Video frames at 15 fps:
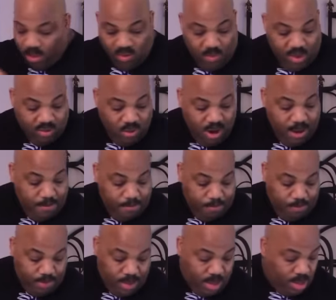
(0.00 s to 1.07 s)
Smells great.
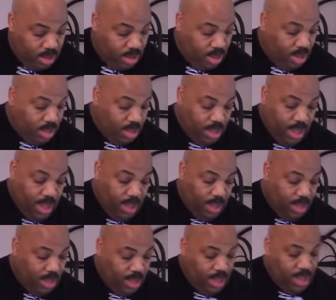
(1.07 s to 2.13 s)
Okay.
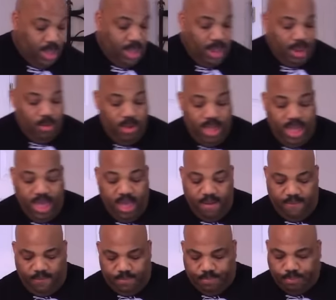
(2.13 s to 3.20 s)
Then we
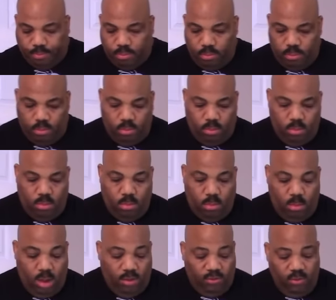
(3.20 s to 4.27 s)
have
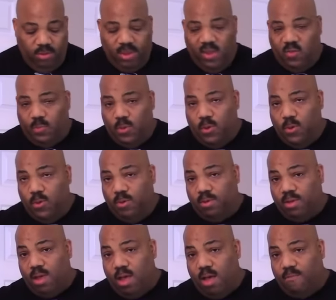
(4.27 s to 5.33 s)
2
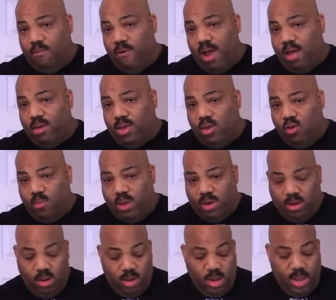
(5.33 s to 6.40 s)
teaspoons of ground
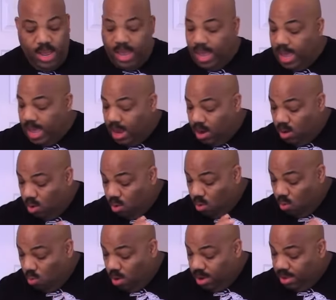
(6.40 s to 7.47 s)
cumin and
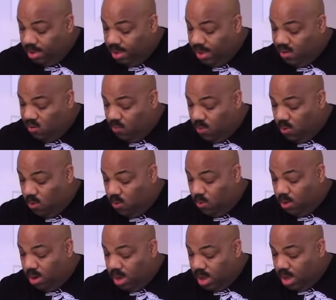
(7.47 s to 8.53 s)
1
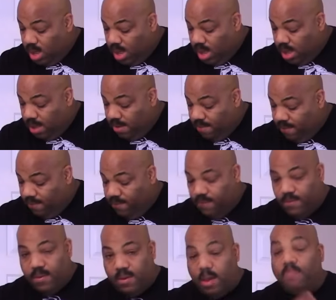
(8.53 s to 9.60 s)
teaspoon of,
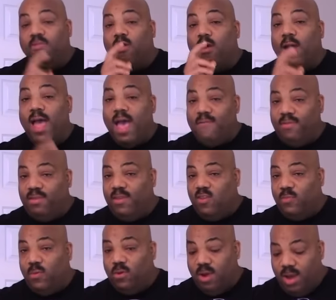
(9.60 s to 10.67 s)
I'm sorry, 1/2
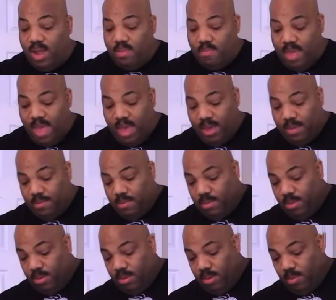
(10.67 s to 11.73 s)
teaspoon of nutmeg.
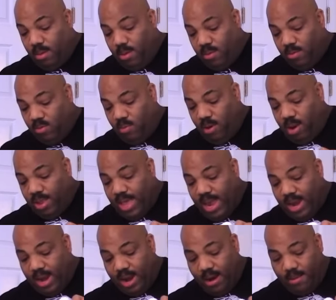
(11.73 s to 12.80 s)
So we're going to sprinkle
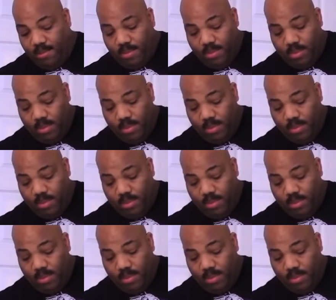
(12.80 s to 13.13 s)
that in there.